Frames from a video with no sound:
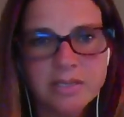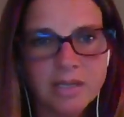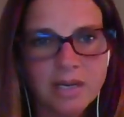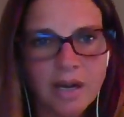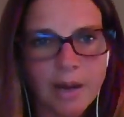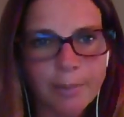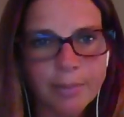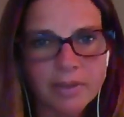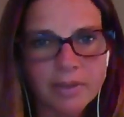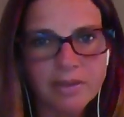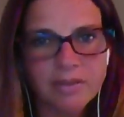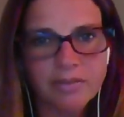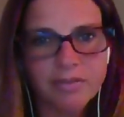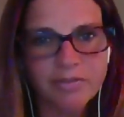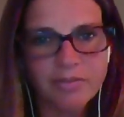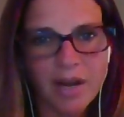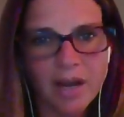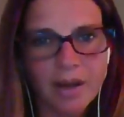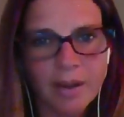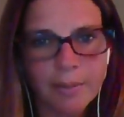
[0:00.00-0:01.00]
a couple of
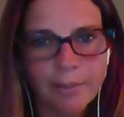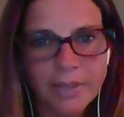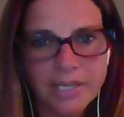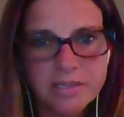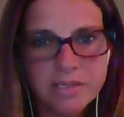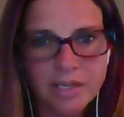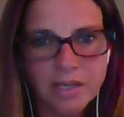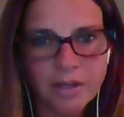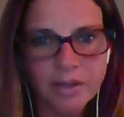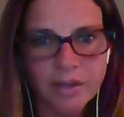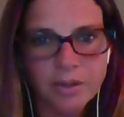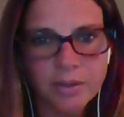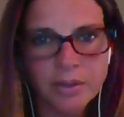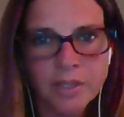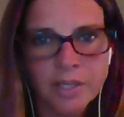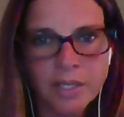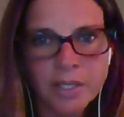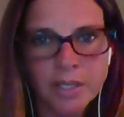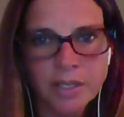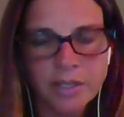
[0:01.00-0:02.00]
months ago,
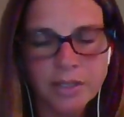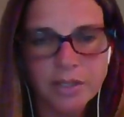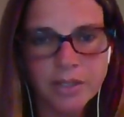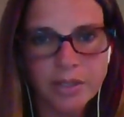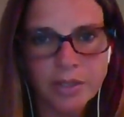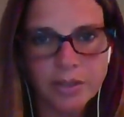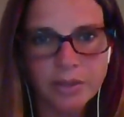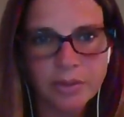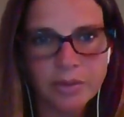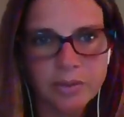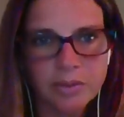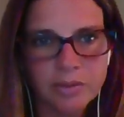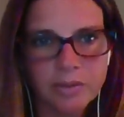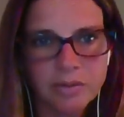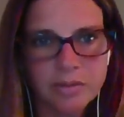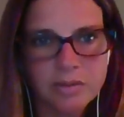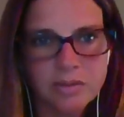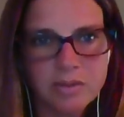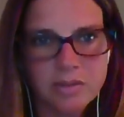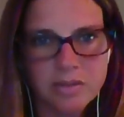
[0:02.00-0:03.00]

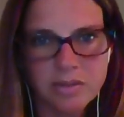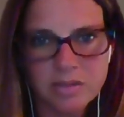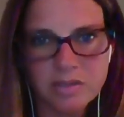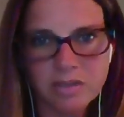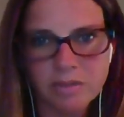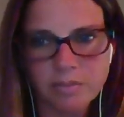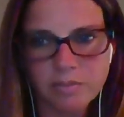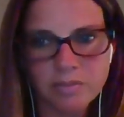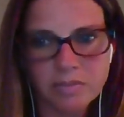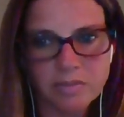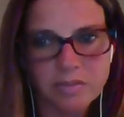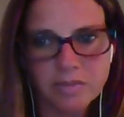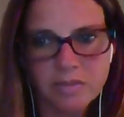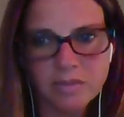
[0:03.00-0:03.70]
some